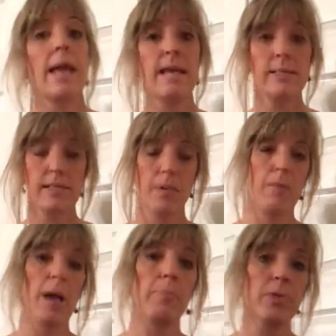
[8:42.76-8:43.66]
handsome.
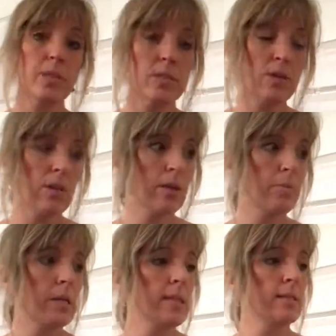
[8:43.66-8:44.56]
I put this on there
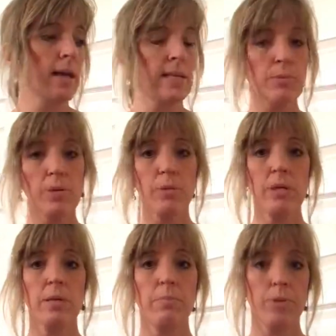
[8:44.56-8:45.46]
because last week
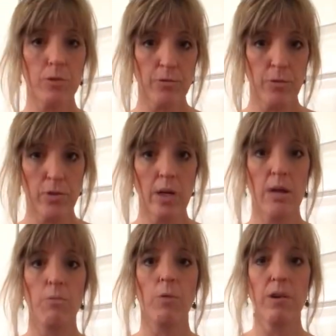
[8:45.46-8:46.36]
we did beautiful
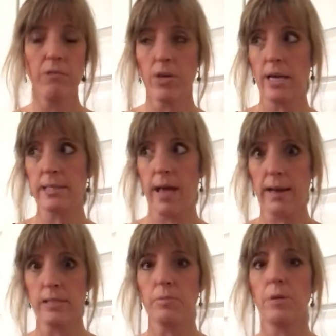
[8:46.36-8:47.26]
and one of you guys
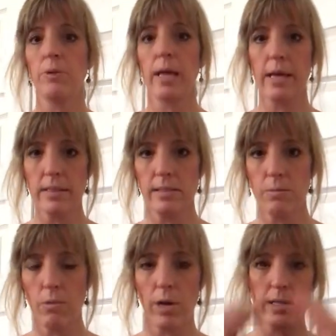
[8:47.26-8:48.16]
asked me what
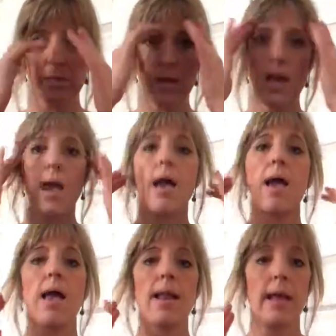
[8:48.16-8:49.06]
handsome was.
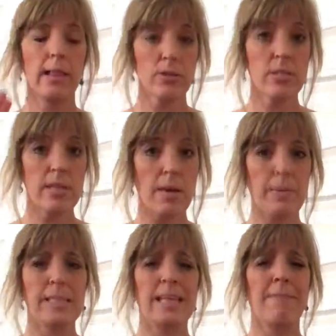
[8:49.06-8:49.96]
And I looked it up
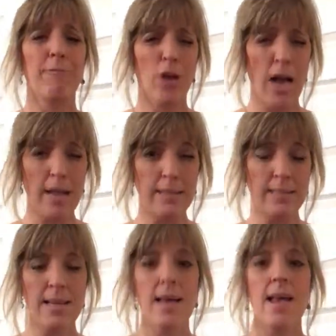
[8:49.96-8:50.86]
because I had
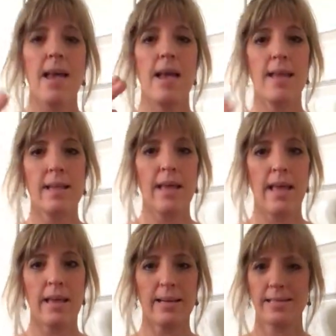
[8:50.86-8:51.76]
forgotten and
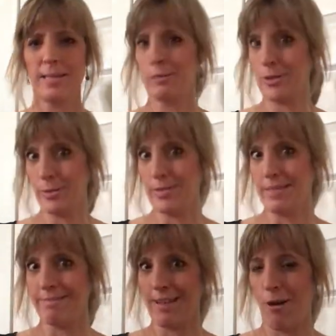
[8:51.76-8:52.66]
because I don't use
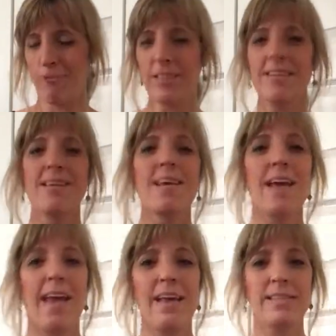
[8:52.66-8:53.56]
it that often.
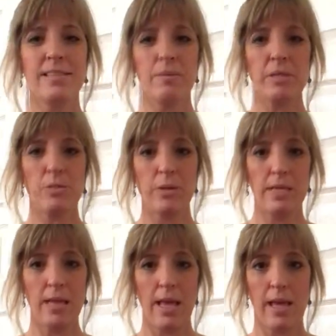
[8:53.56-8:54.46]
Handsome is with
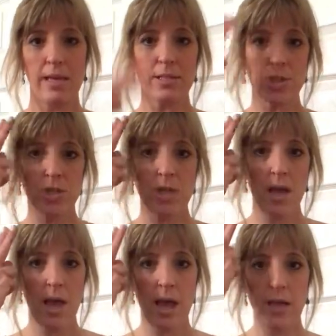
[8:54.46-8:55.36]
an H
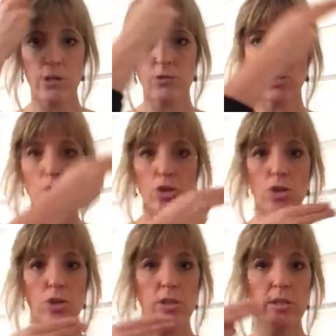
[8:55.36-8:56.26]
and you
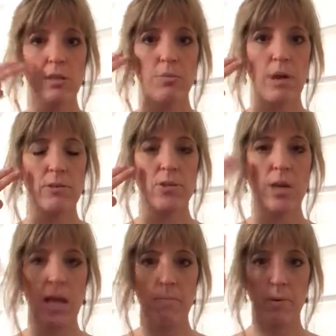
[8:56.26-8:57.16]
circle it around your
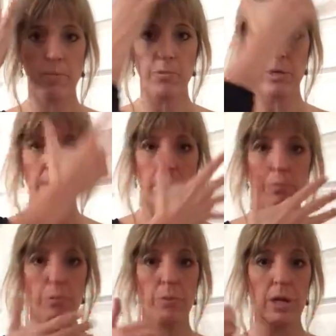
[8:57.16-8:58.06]
head. Remember we did
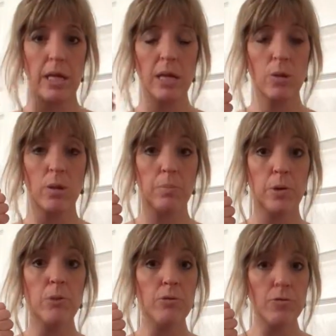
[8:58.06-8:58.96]
pretty or
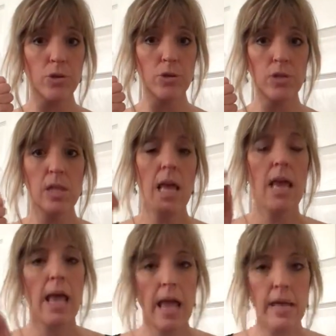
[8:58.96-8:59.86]
beautiful?
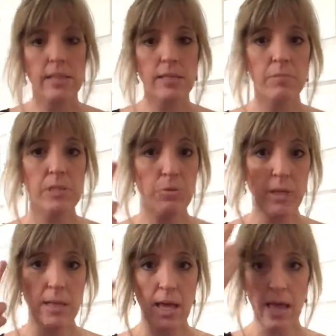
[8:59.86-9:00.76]
Handsome is
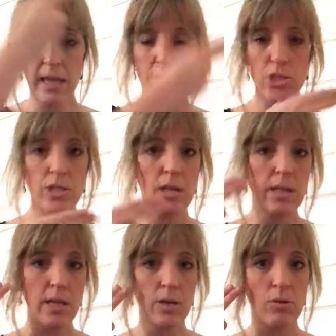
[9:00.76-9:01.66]
with the H
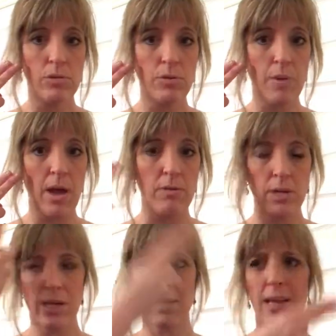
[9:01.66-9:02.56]
and that goes around.
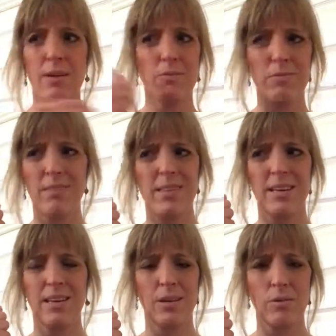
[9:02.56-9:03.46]
And I don't
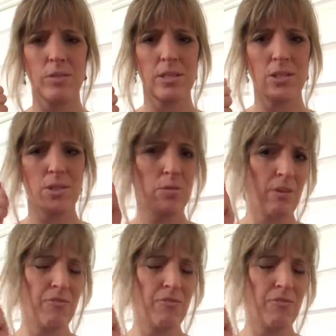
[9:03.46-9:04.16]
think it goes into a